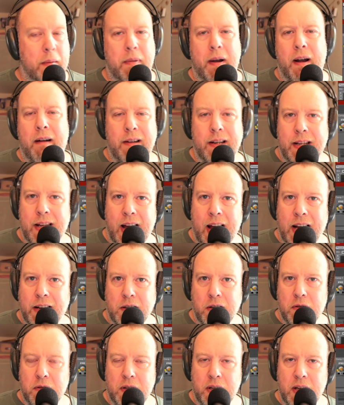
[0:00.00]
Apparently
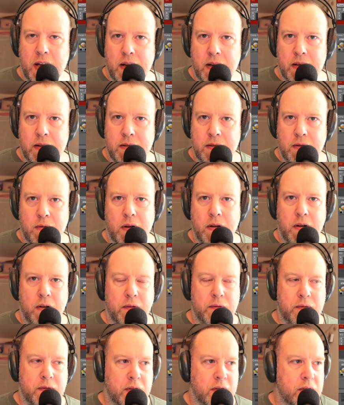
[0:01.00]
analog gear quite
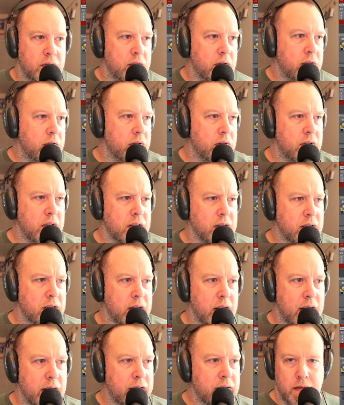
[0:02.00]
often does
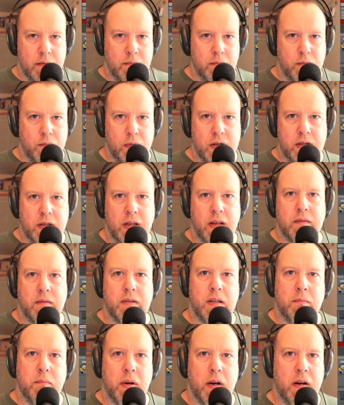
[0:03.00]
that, which
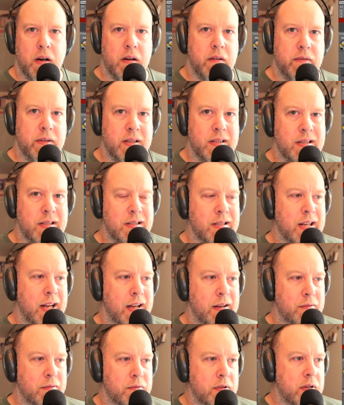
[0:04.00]
gives it part of its
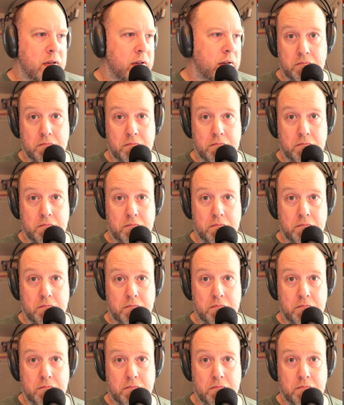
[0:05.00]
sound.